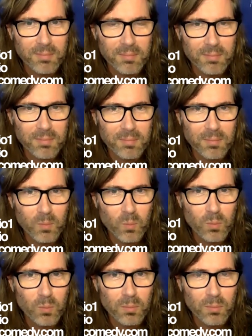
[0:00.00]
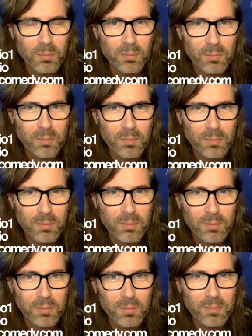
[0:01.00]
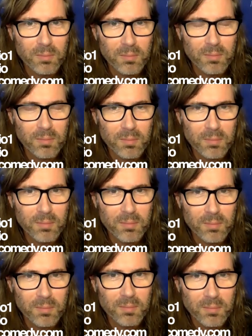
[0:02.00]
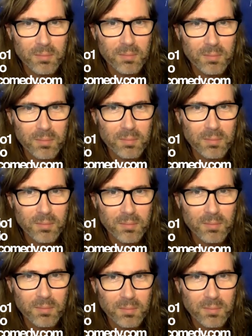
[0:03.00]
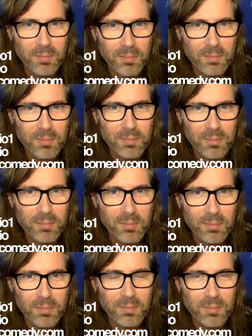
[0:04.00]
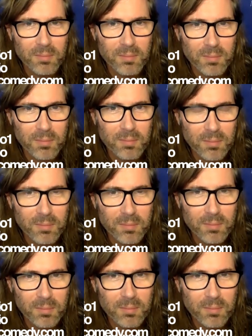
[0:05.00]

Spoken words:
This person isn't speaking.